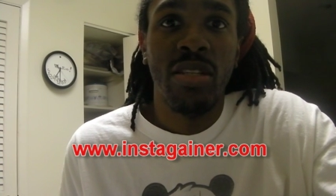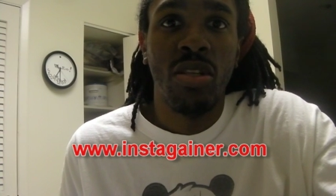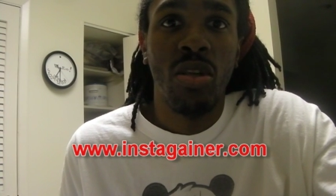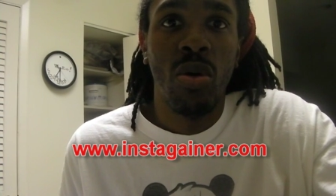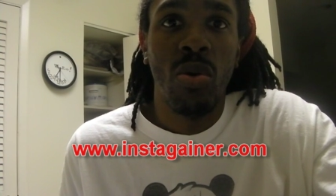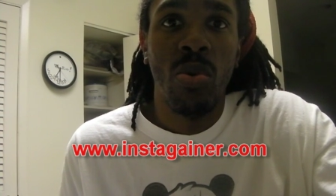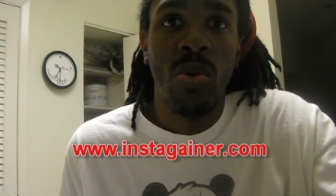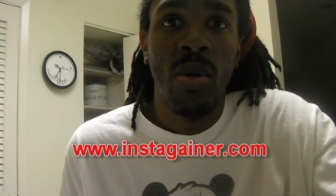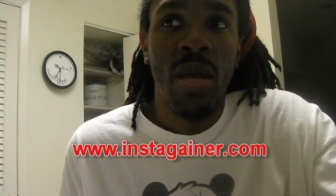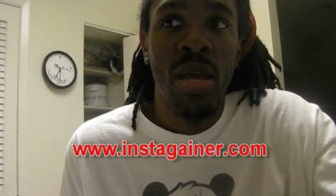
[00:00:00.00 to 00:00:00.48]

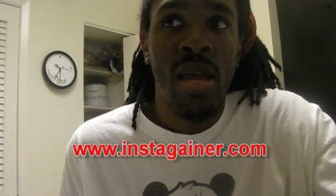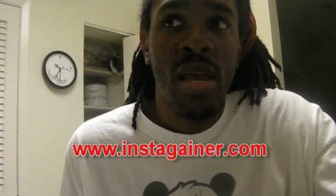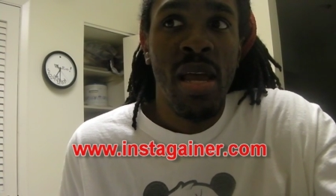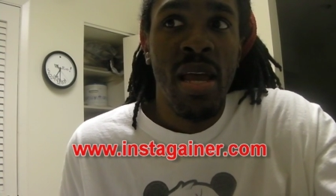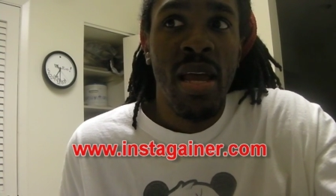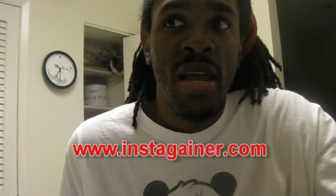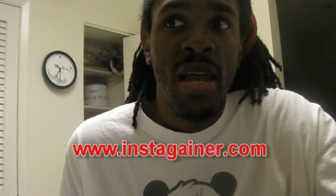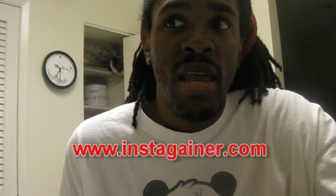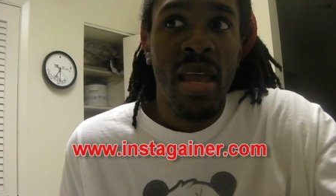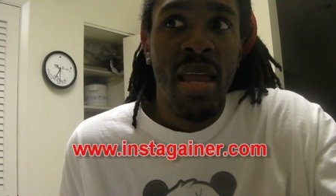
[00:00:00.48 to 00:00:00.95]
So
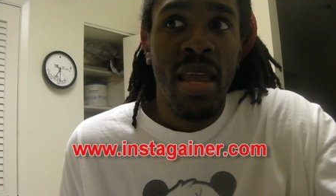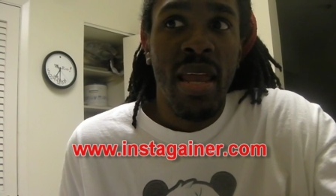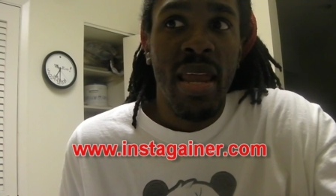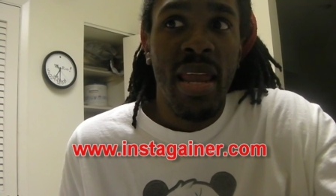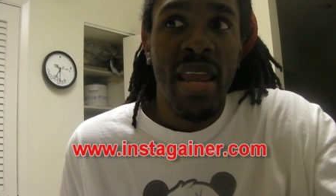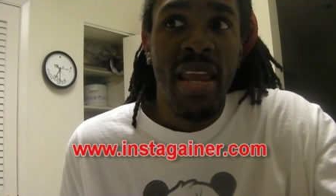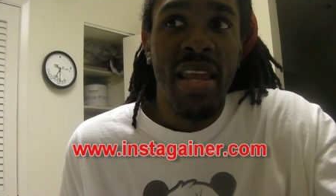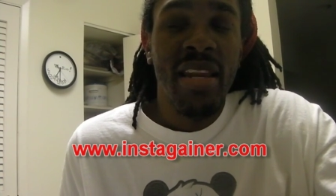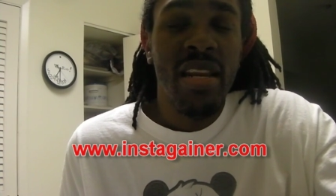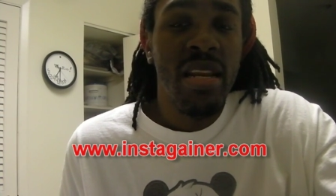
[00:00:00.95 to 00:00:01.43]

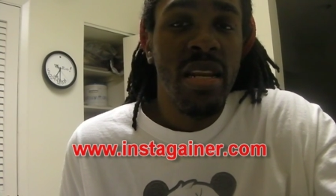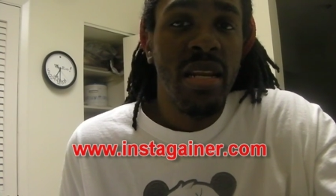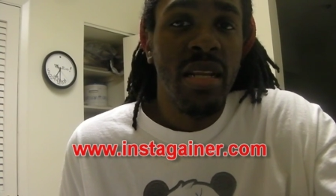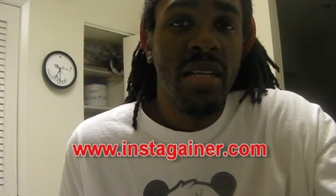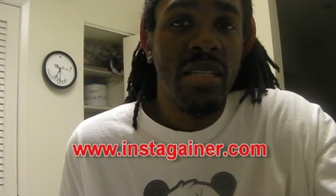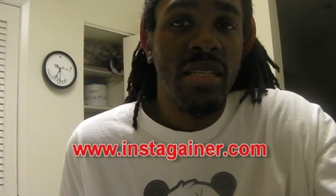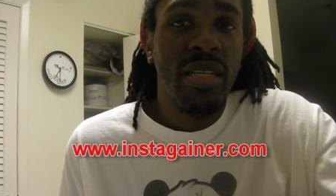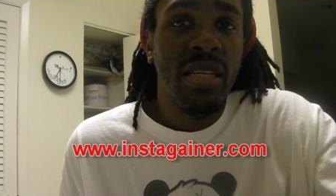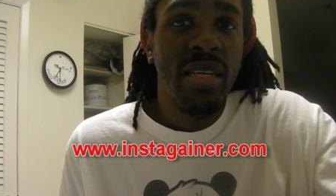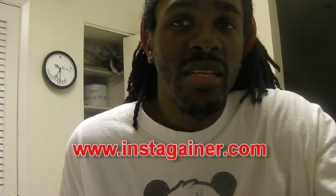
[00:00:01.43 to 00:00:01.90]
ending
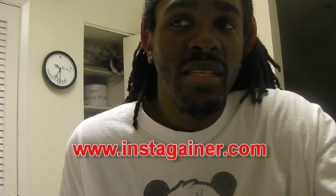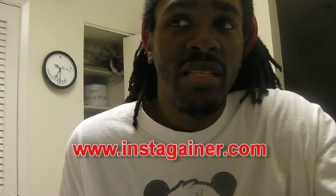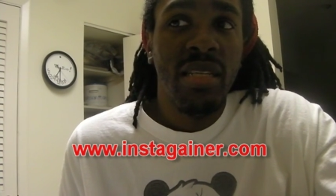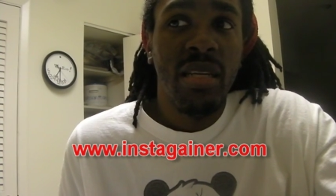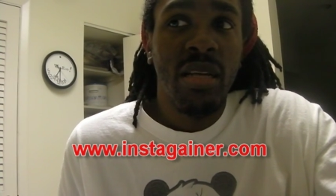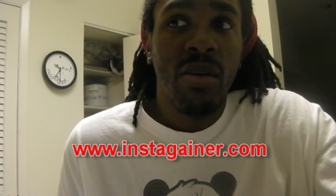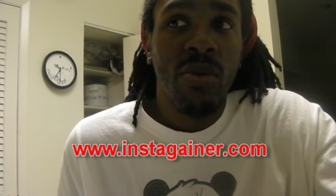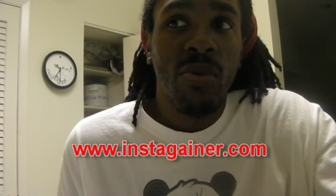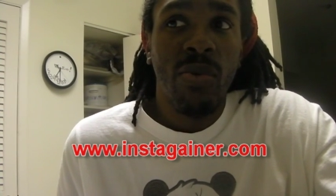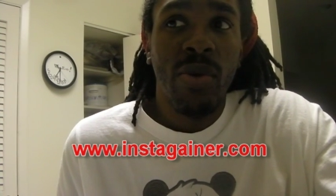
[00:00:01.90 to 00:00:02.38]
a
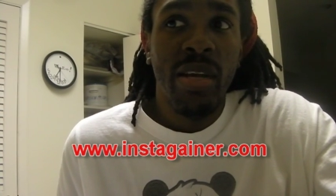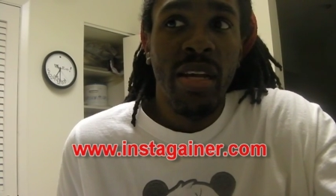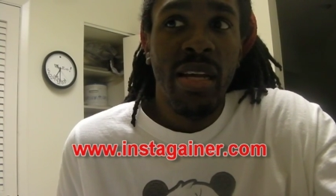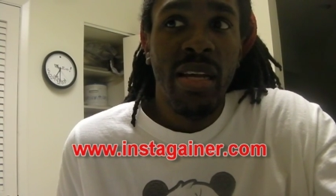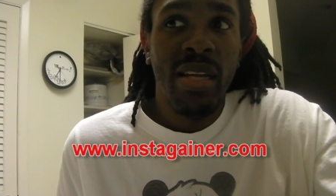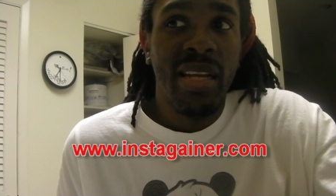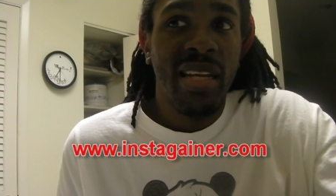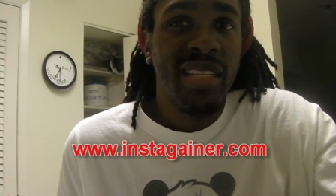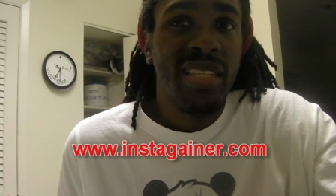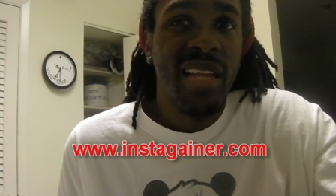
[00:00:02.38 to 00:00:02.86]
Jeezy
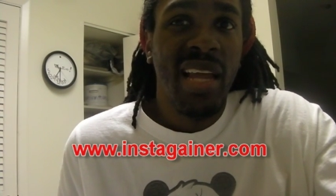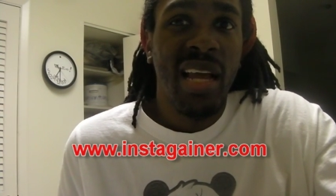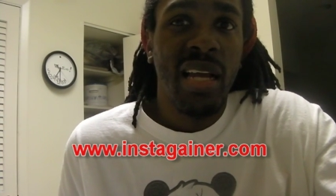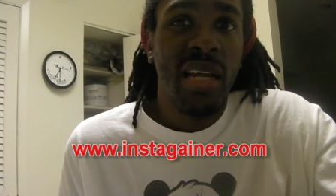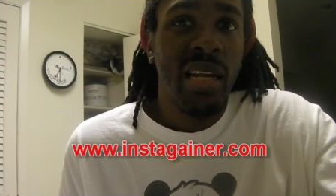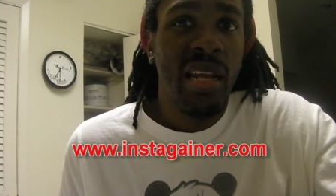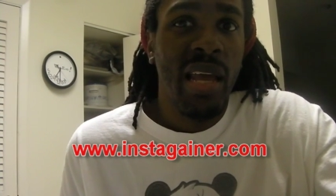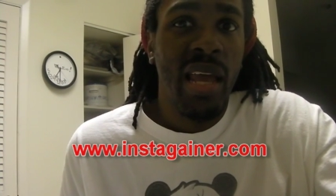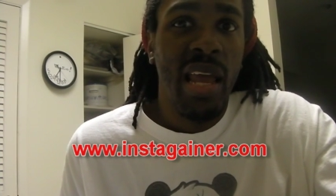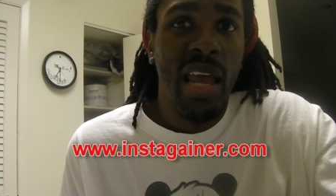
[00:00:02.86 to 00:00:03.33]
career, that's
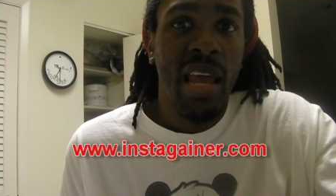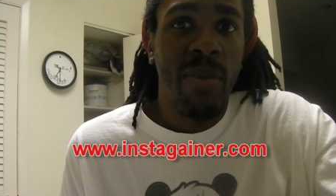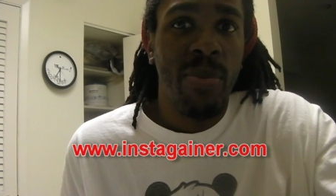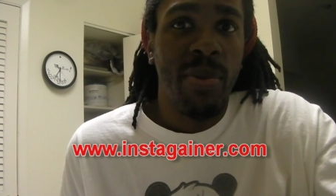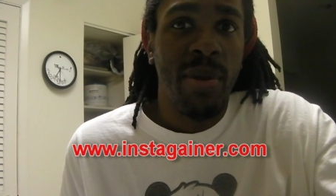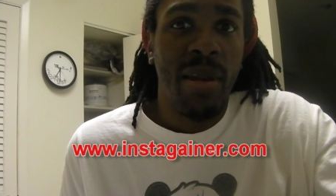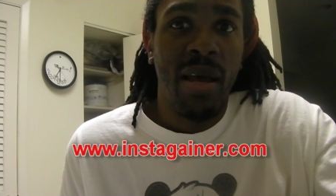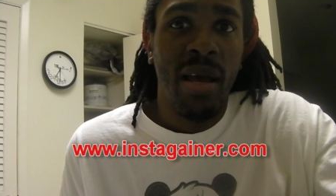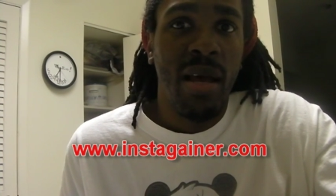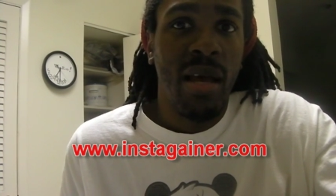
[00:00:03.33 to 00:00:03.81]
not gonna
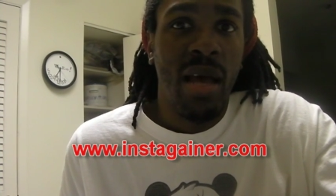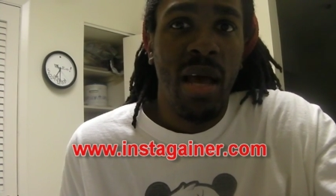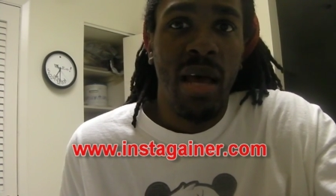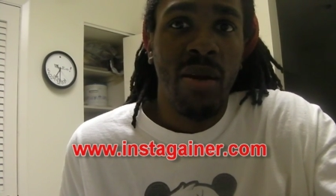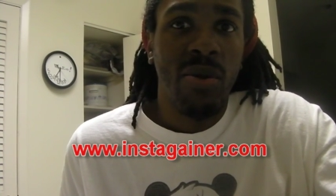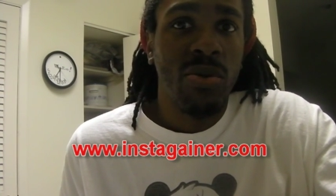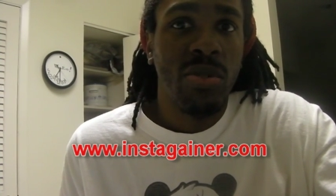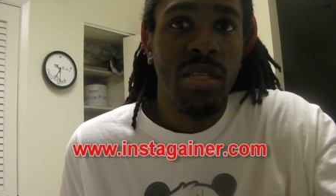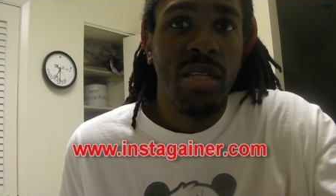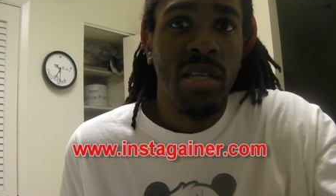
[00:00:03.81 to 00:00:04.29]
happen. I,
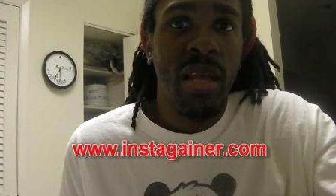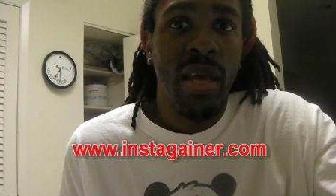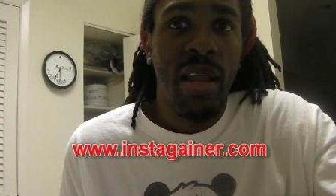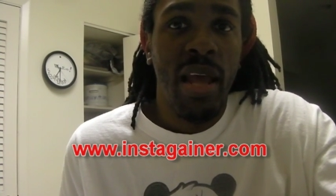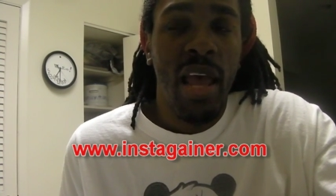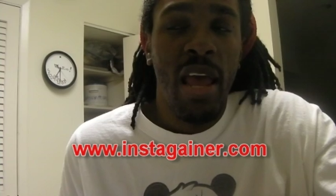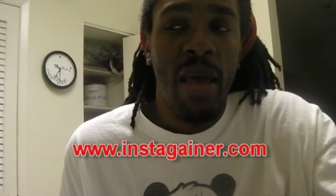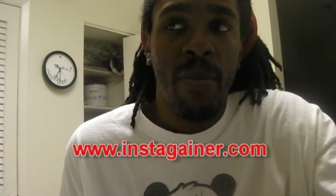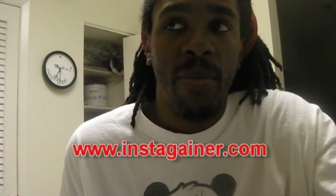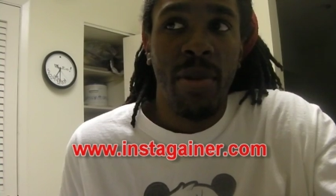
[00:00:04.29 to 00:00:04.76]
I don't see
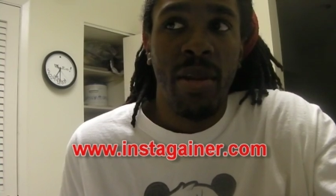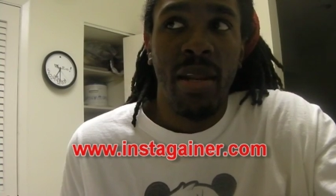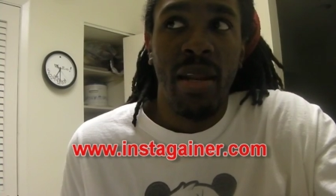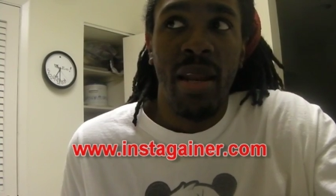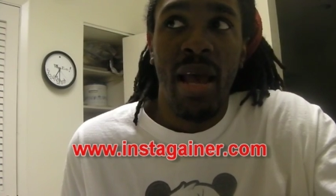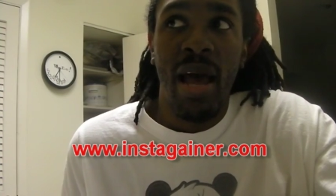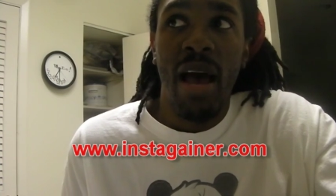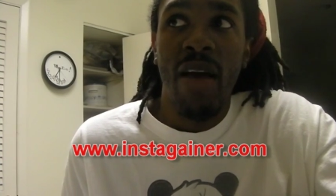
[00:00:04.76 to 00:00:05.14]
that happening.